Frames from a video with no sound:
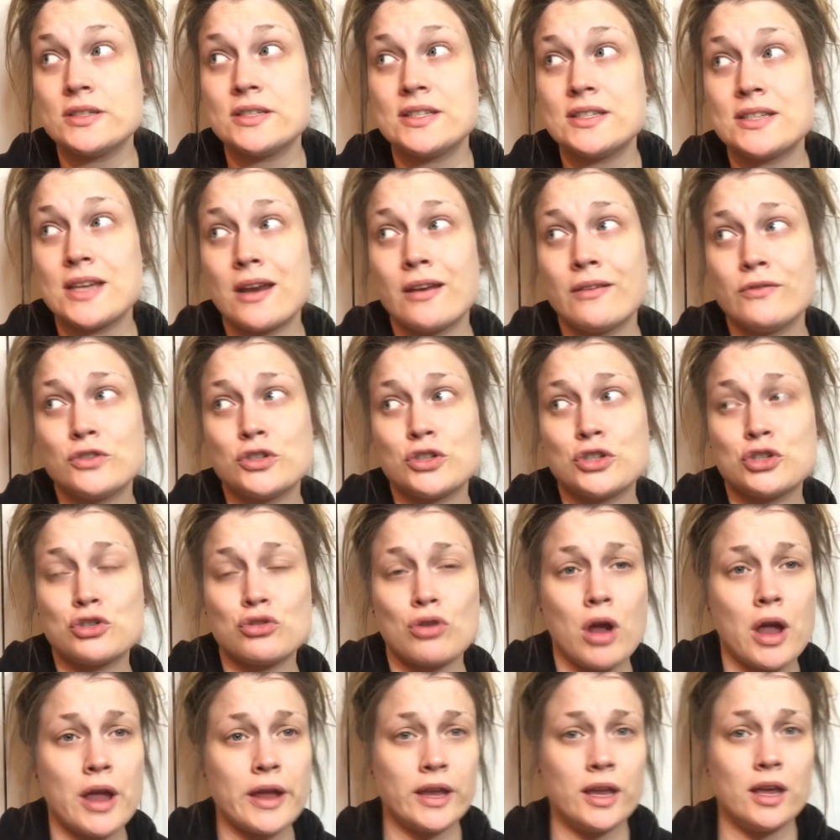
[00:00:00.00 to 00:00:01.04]
instead of just
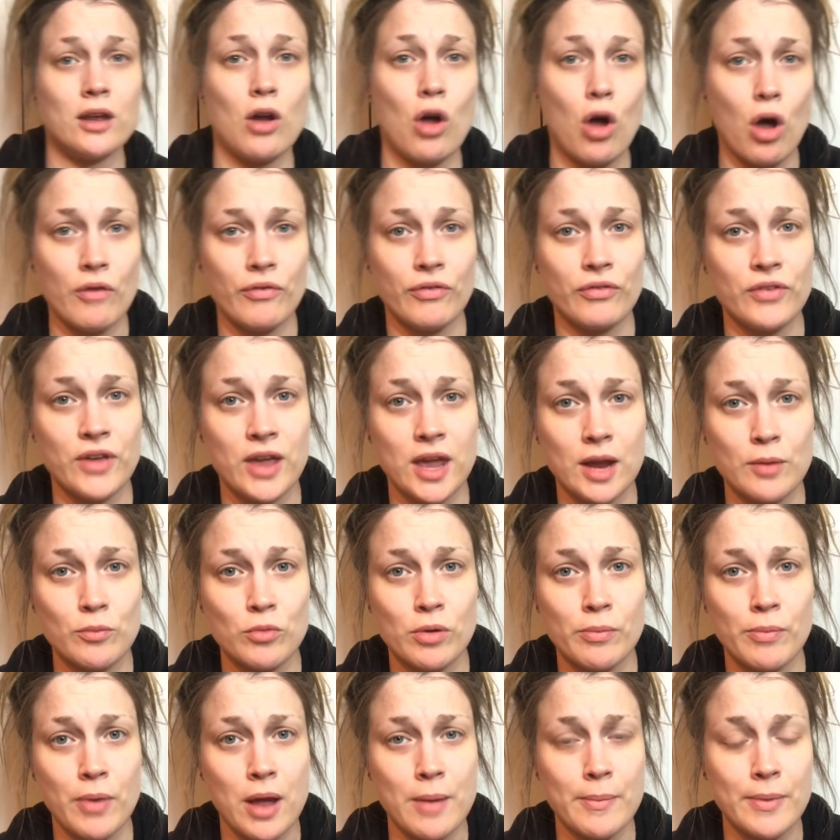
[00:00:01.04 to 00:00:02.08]
trying it off of
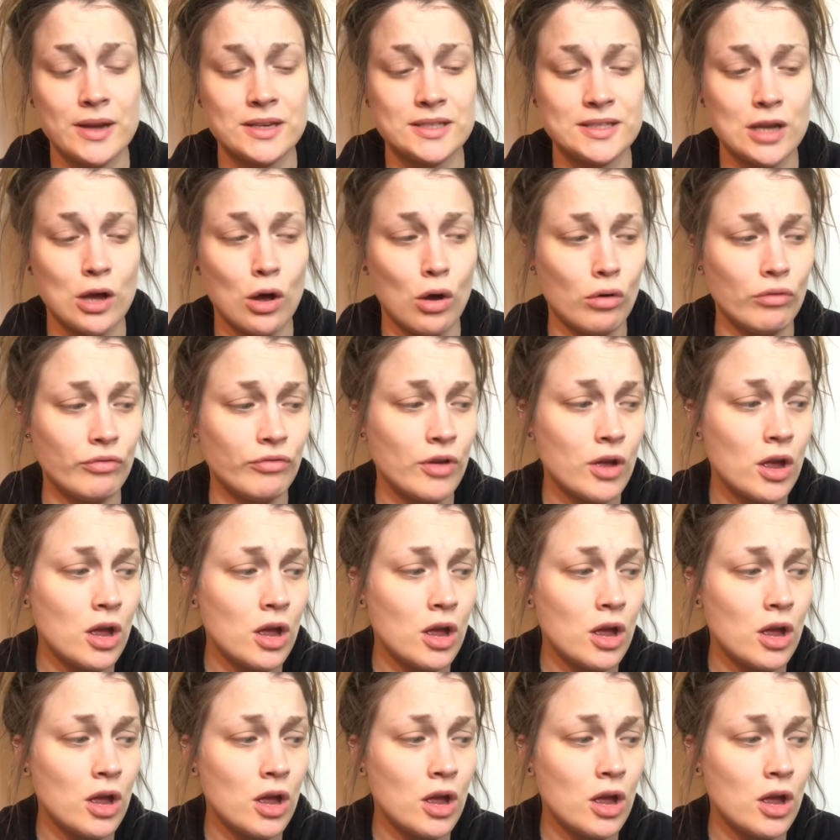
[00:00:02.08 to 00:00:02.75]
camera by myself,